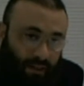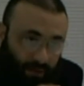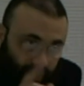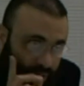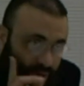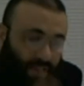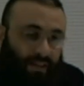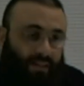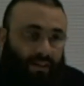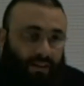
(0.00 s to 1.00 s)
you lose
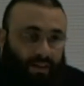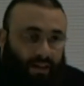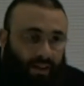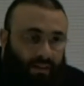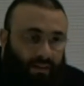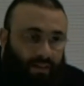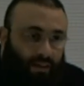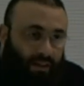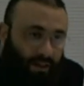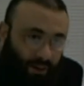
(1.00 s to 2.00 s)
sight in the other eye.
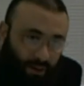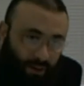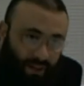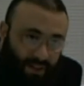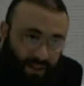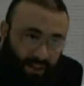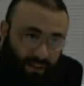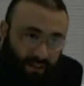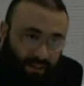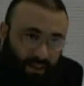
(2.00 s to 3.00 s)
All of a
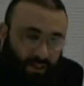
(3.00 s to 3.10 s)
sudden,